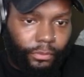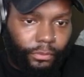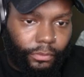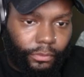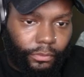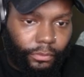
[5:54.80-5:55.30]

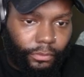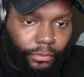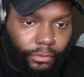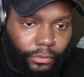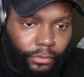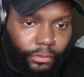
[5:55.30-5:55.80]

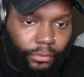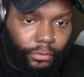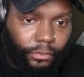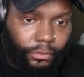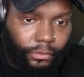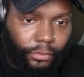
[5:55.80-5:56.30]

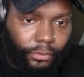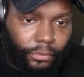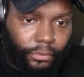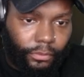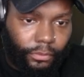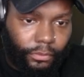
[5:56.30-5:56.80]

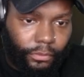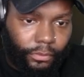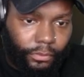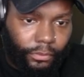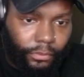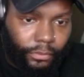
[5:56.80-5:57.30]

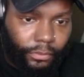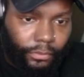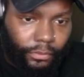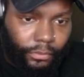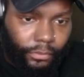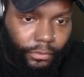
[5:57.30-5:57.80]

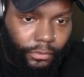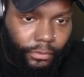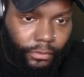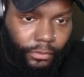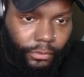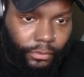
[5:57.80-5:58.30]

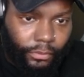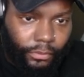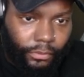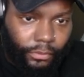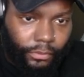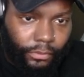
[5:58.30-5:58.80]

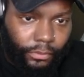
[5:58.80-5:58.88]
(silent)